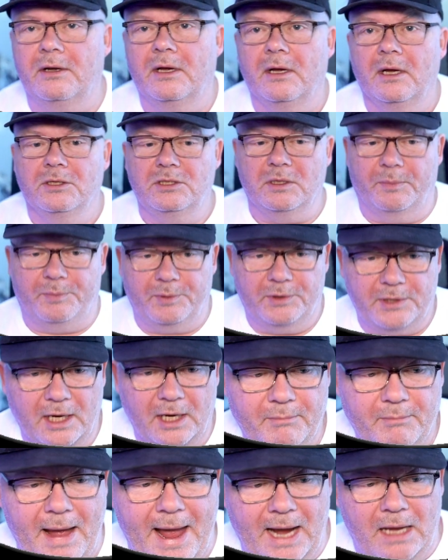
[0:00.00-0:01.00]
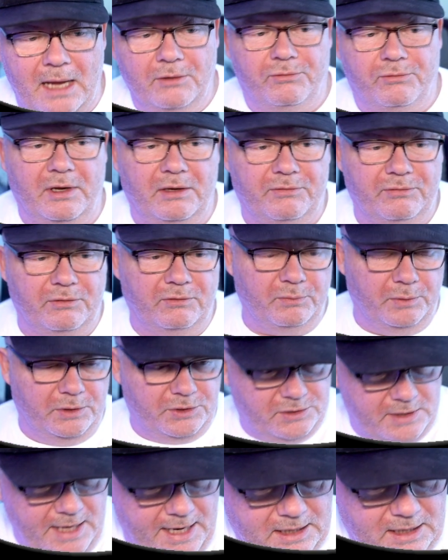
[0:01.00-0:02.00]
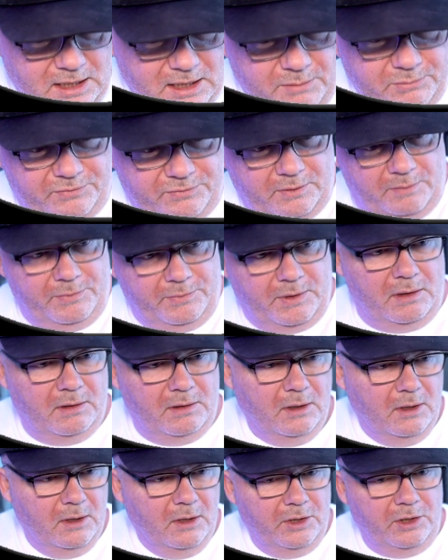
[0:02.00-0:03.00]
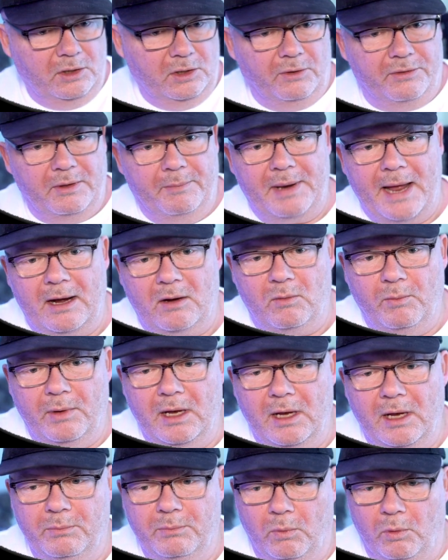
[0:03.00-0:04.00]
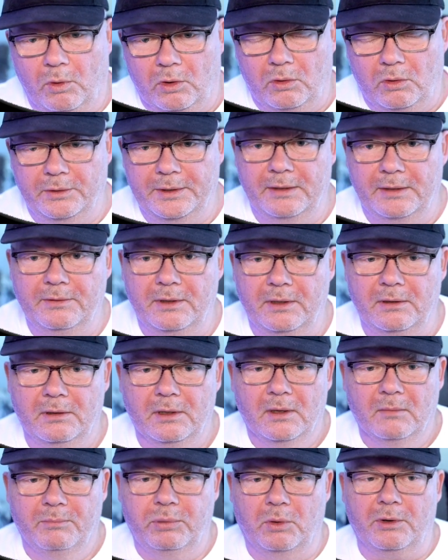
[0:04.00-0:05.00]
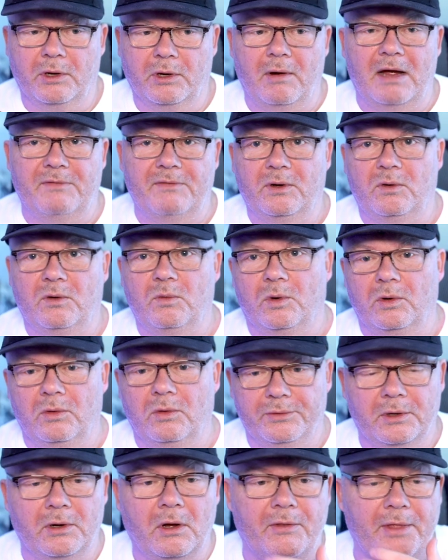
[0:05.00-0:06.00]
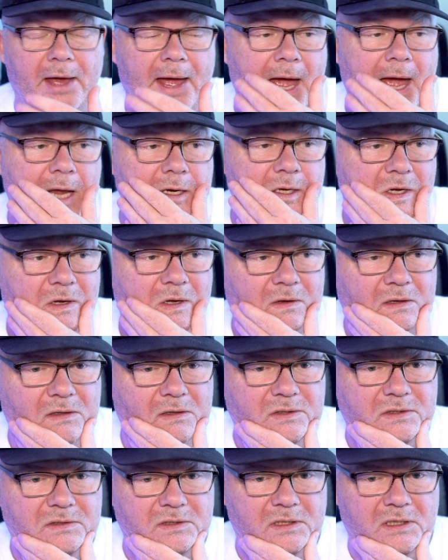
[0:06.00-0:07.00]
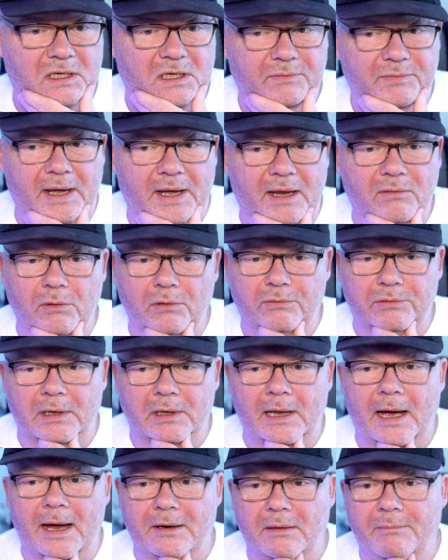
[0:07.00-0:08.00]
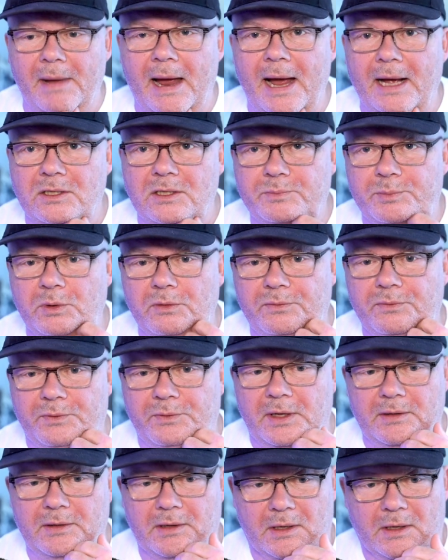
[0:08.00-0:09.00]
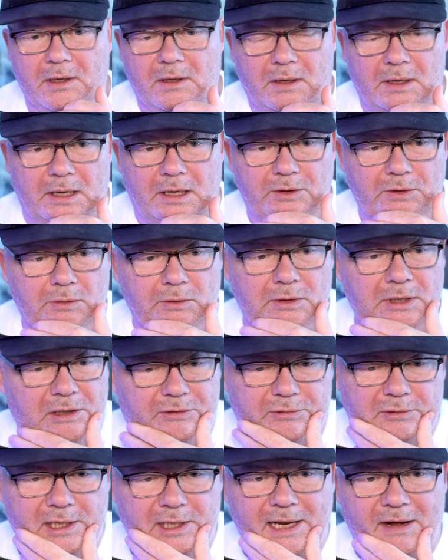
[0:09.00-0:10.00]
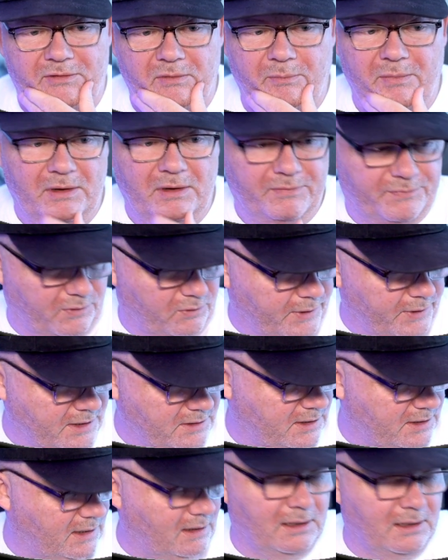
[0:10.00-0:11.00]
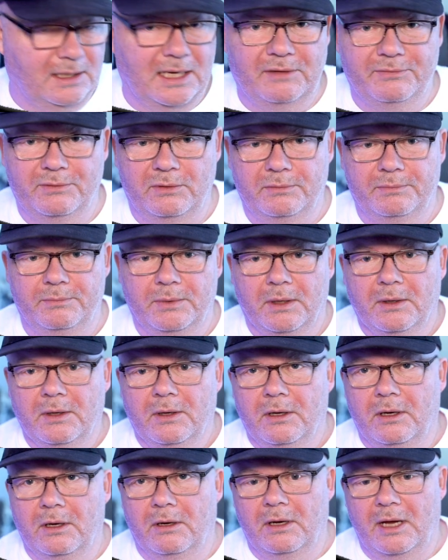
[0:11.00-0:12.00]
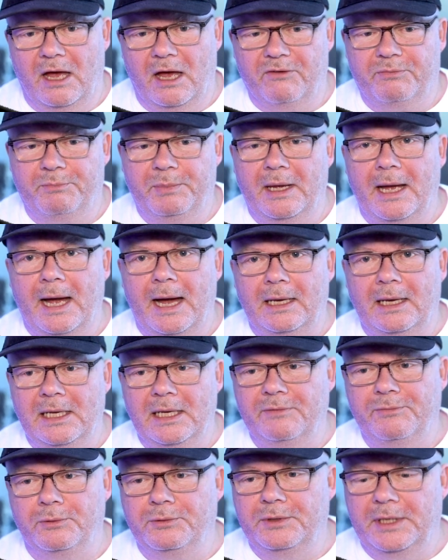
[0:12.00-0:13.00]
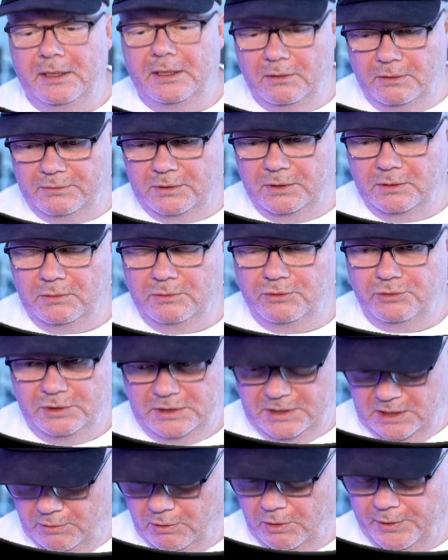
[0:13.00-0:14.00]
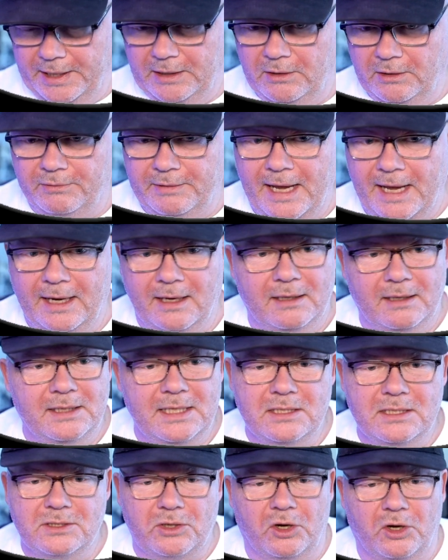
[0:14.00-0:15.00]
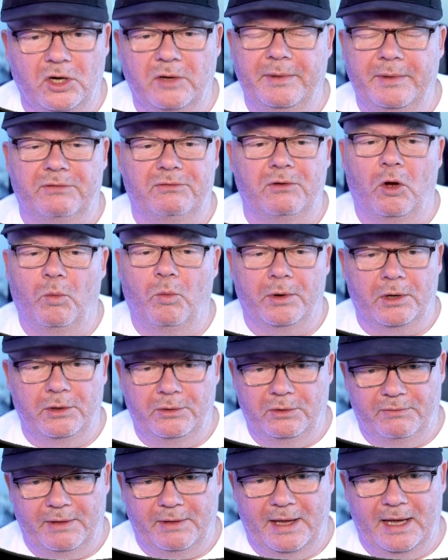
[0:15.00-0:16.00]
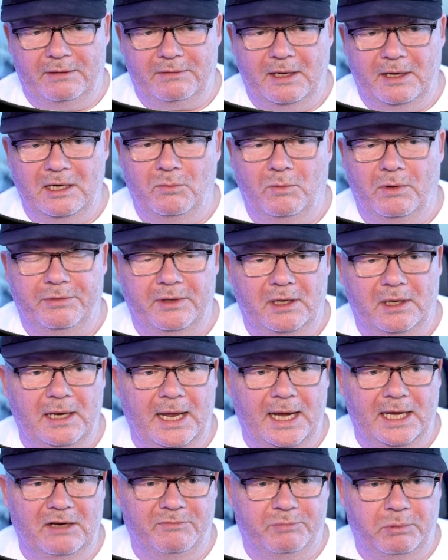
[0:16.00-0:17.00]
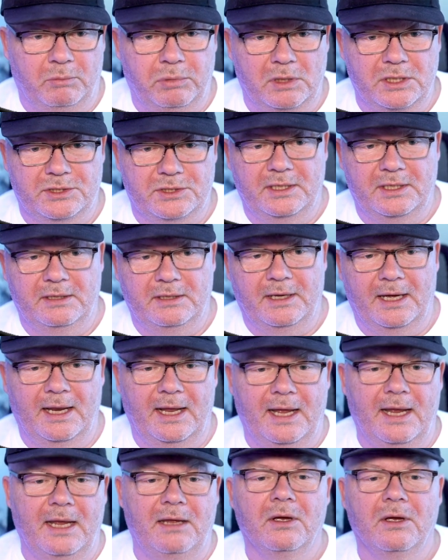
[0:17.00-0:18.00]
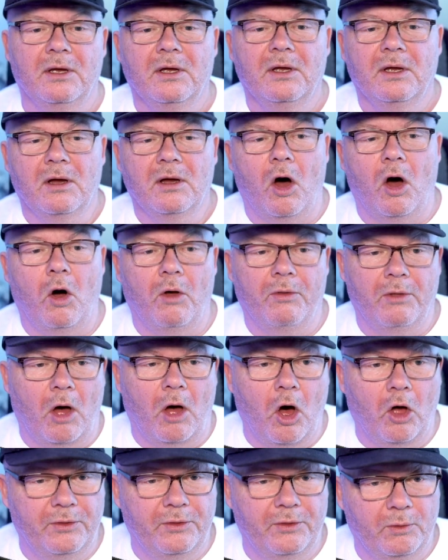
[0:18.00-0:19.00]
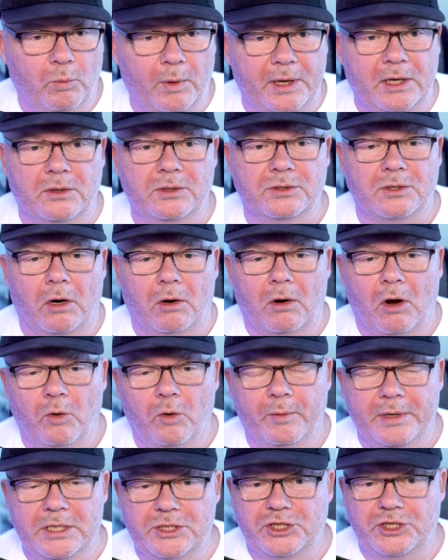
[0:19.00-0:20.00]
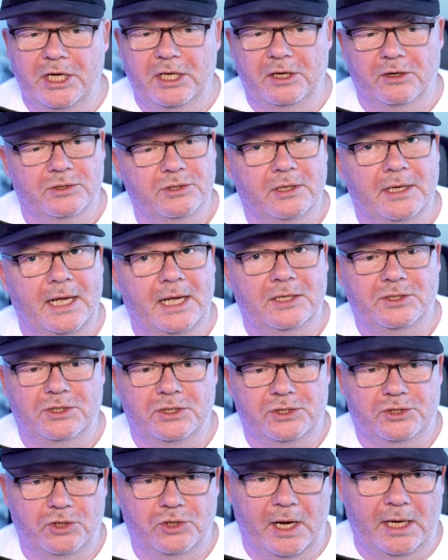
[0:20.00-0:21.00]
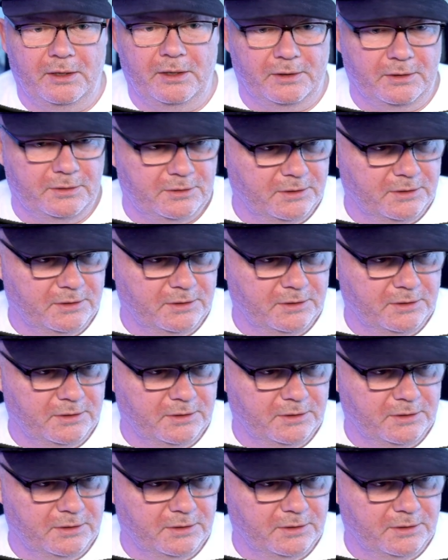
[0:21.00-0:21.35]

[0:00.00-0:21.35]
to protect MAC addresses, which that comes from the the black web world and the pornographic world and all that. Is they use a lot of MAC spoofing, and you literally have to be a forensic level FBI level deal to zero in on that. And these tournaments don't want to do that. They don't want the negative publicity that, hey, all the winners are always cheaters and not just traders.